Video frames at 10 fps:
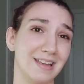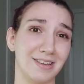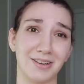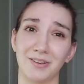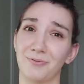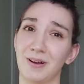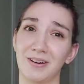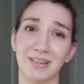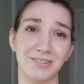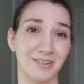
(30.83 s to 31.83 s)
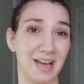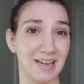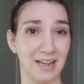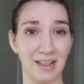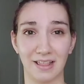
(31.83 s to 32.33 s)
You can wear it to
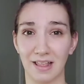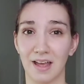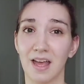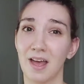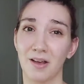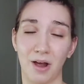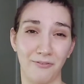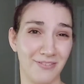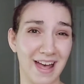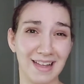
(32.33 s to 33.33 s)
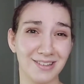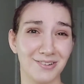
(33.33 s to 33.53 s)
any event